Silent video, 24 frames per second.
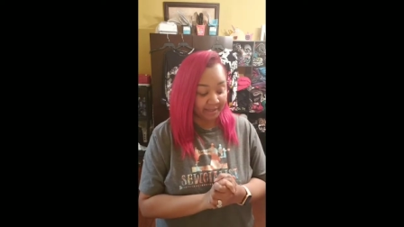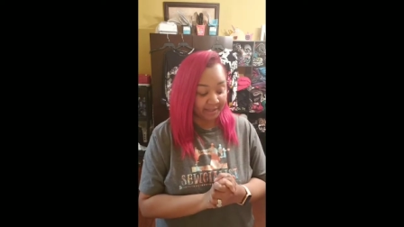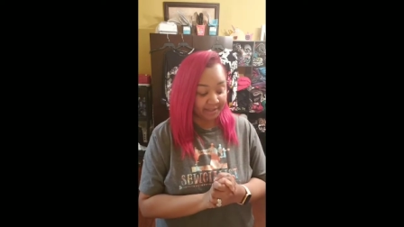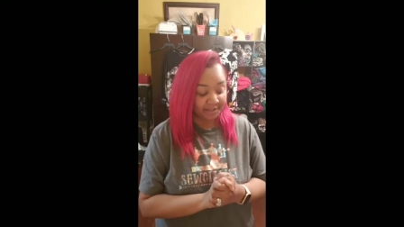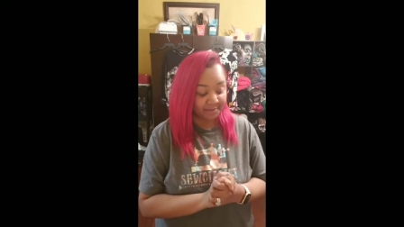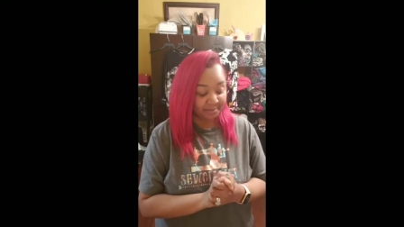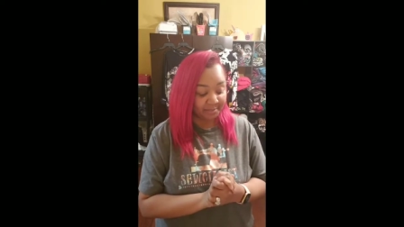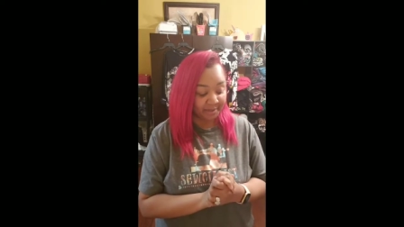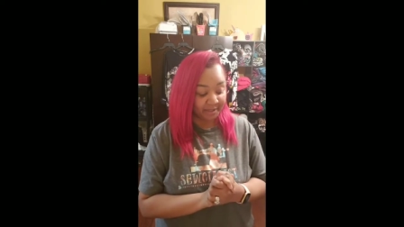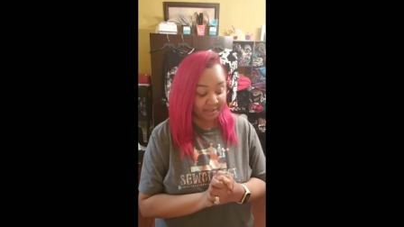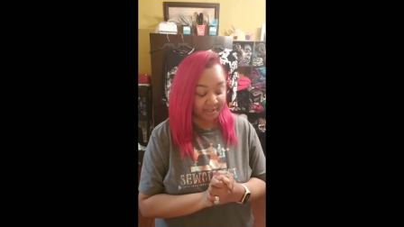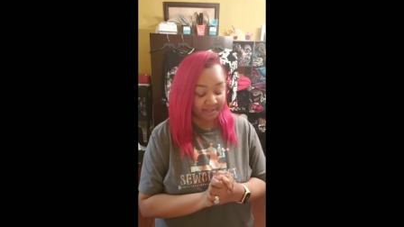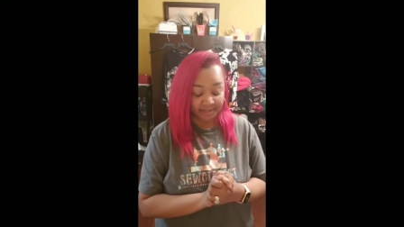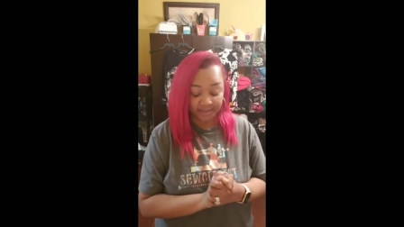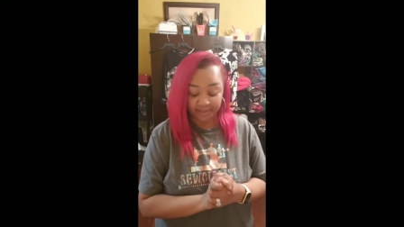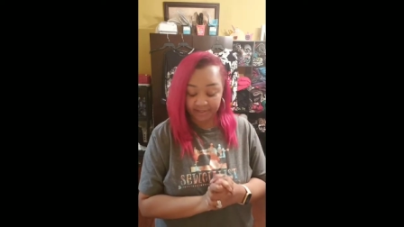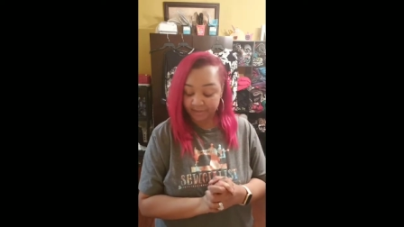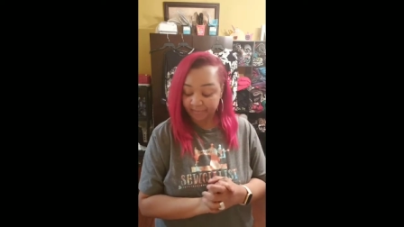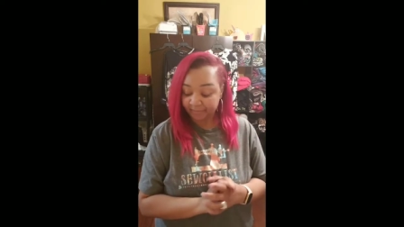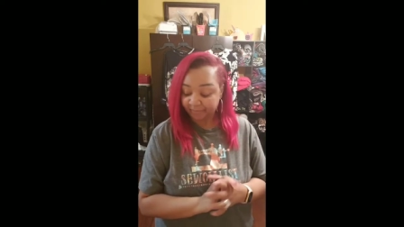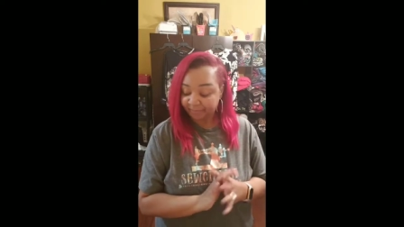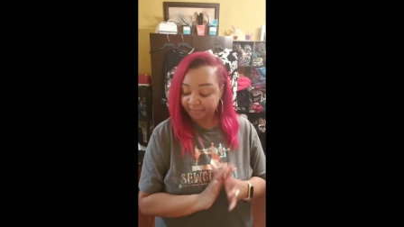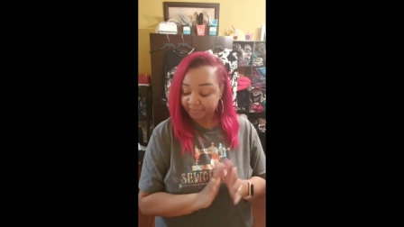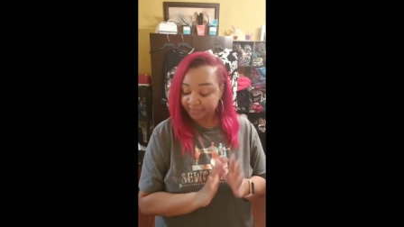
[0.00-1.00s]
It depends.
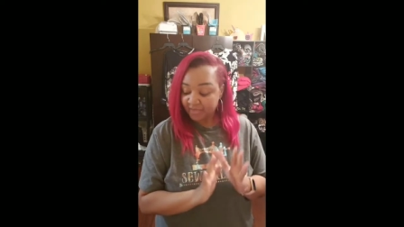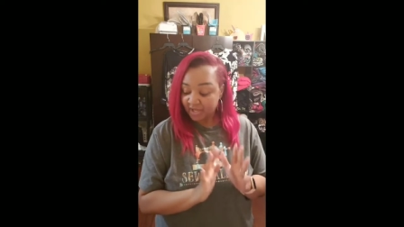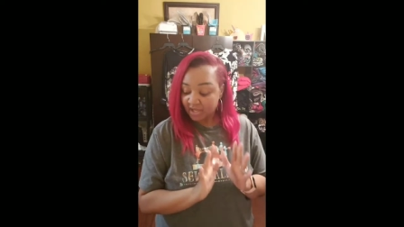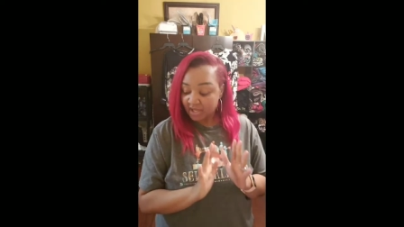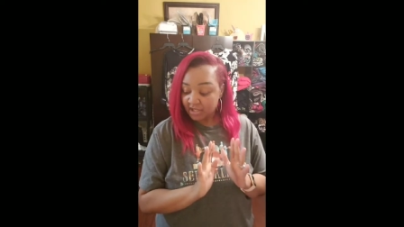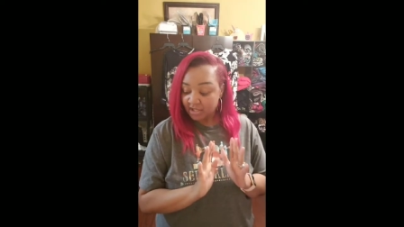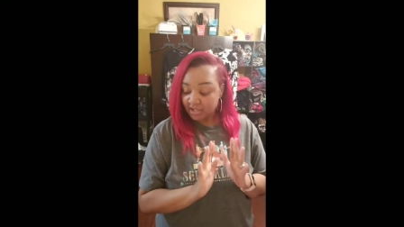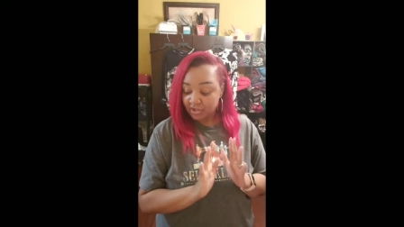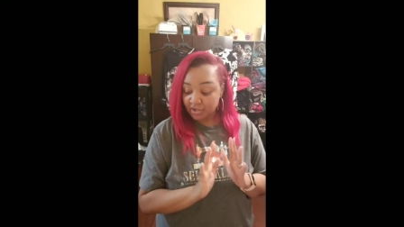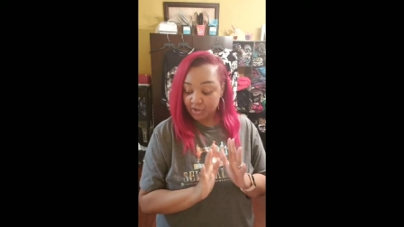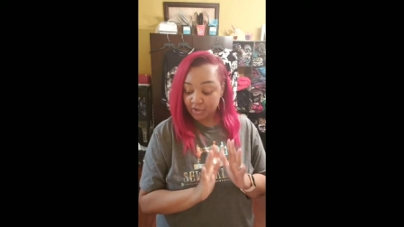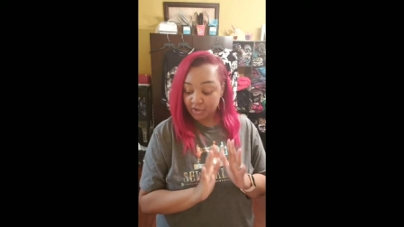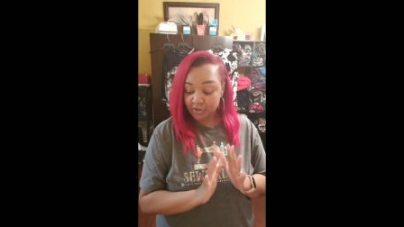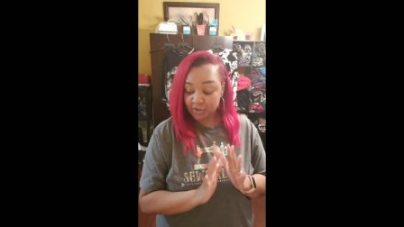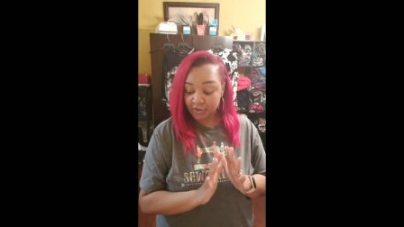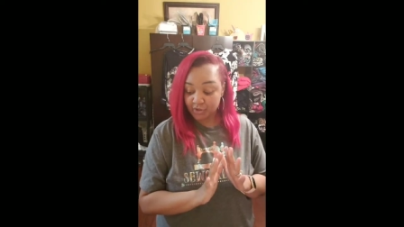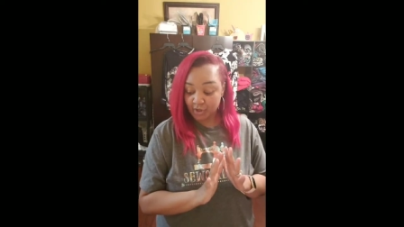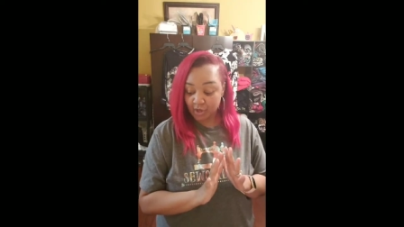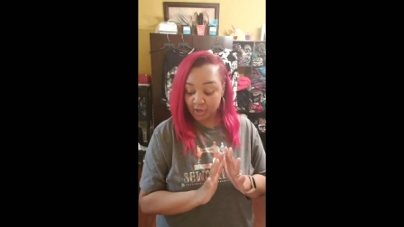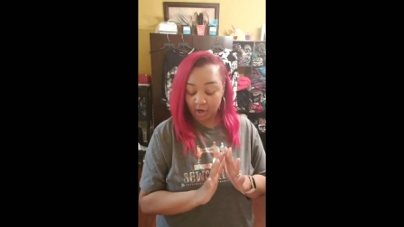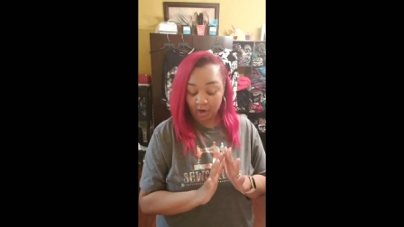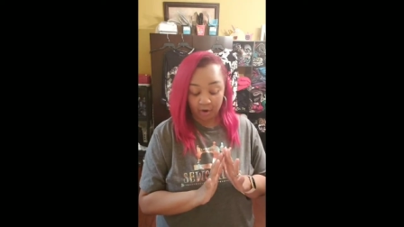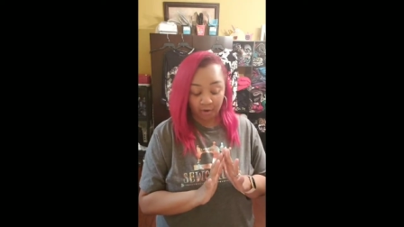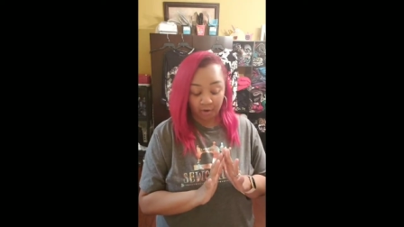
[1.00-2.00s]

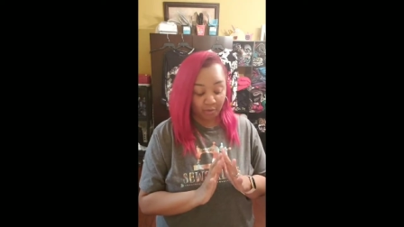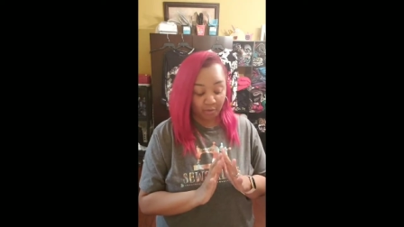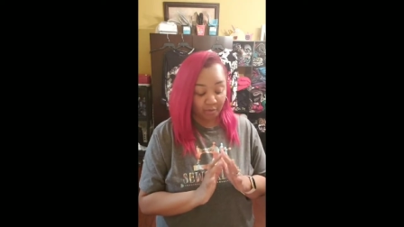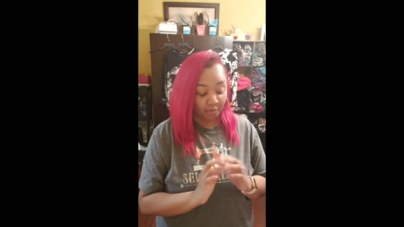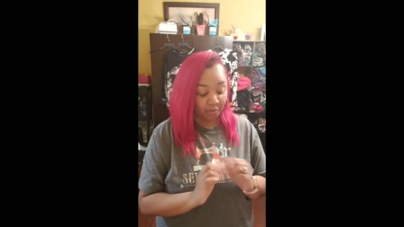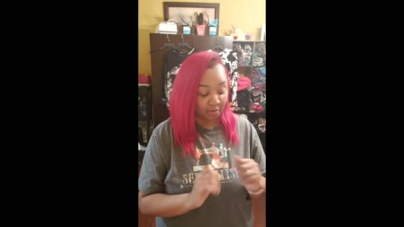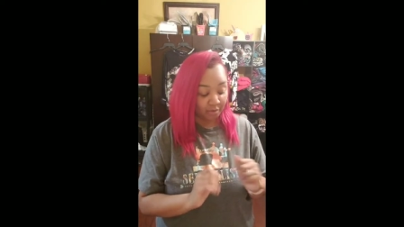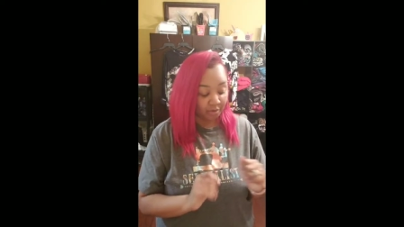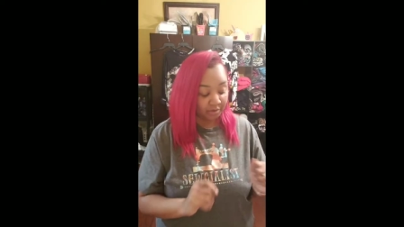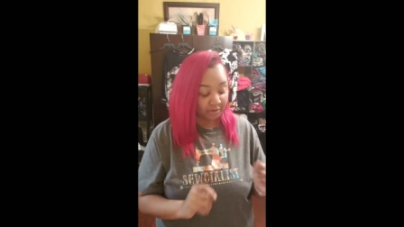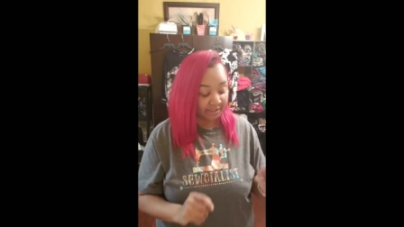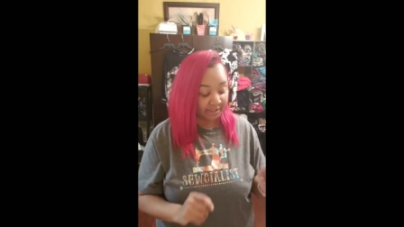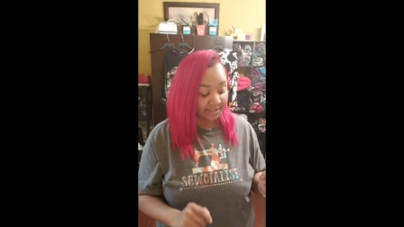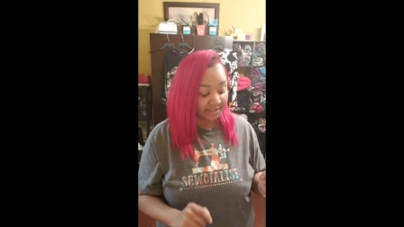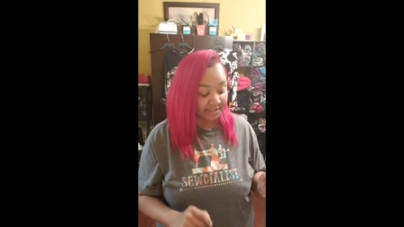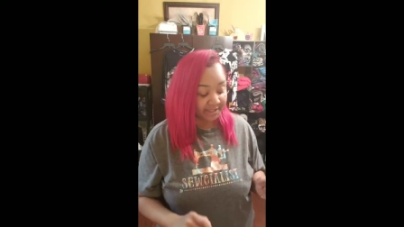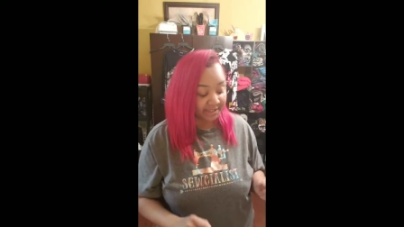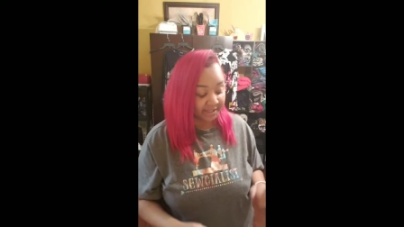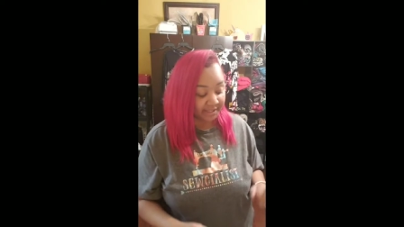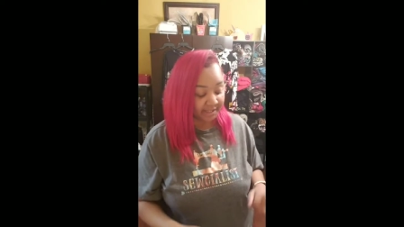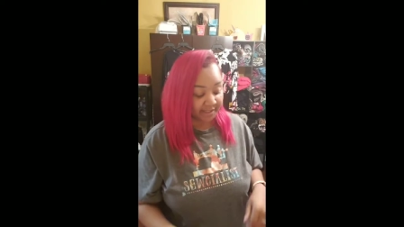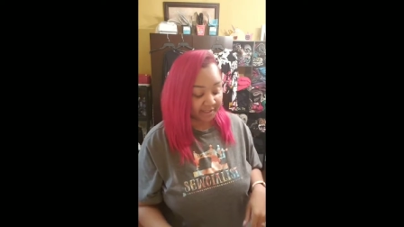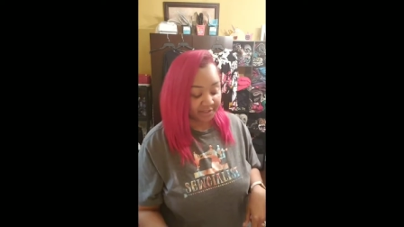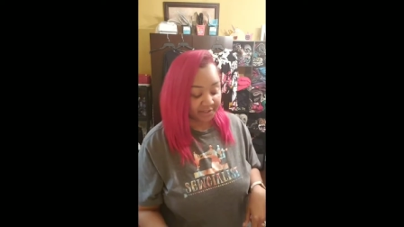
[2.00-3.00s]
So let's
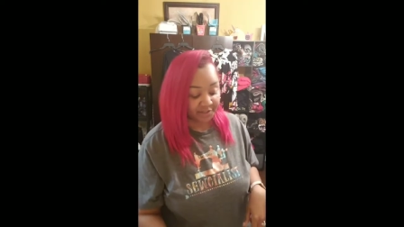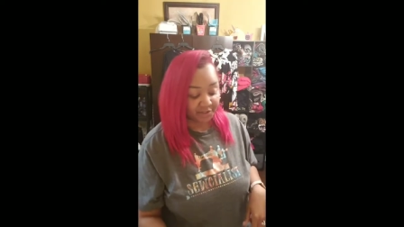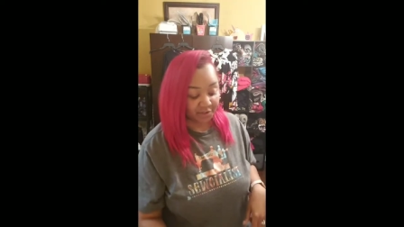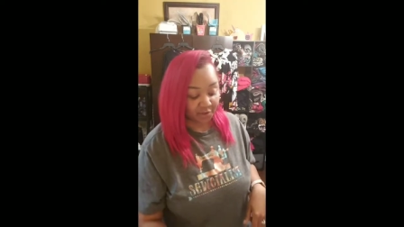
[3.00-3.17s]
see.